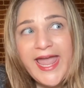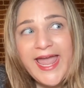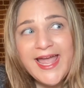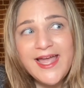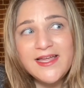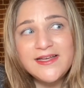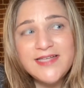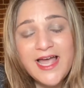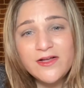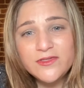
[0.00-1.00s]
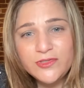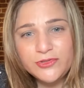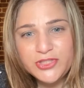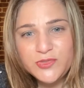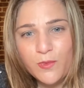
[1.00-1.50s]
And I also
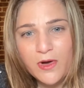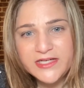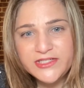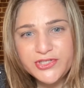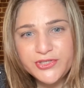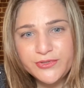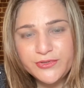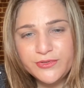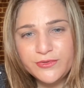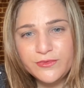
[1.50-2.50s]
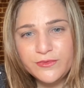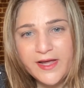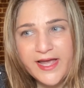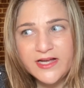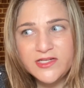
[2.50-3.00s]
just want to
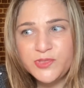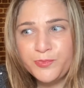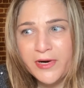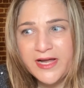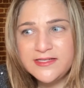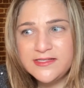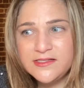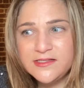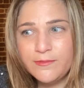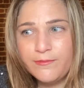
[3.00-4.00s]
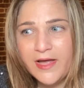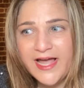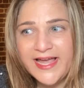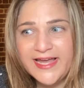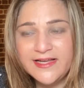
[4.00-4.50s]
express
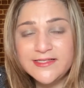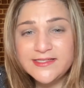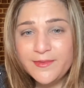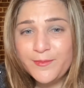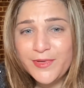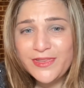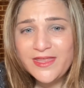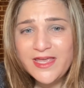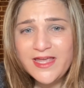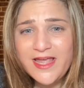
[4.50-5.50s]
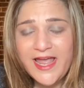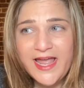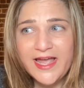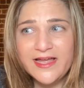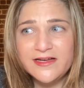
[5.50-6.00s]
my
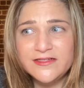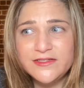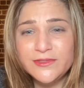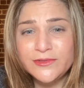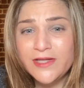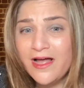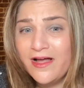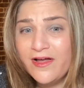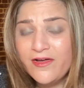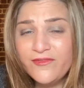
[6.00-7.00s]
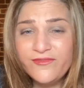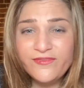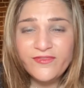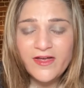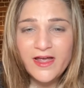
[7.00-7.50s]
sympathy and
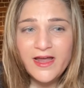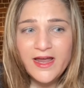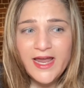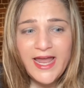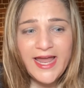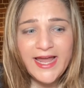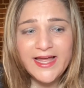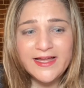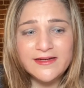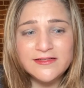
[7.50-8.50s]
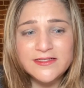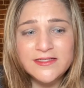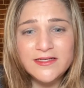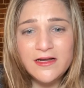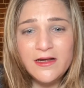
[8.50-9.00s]
love and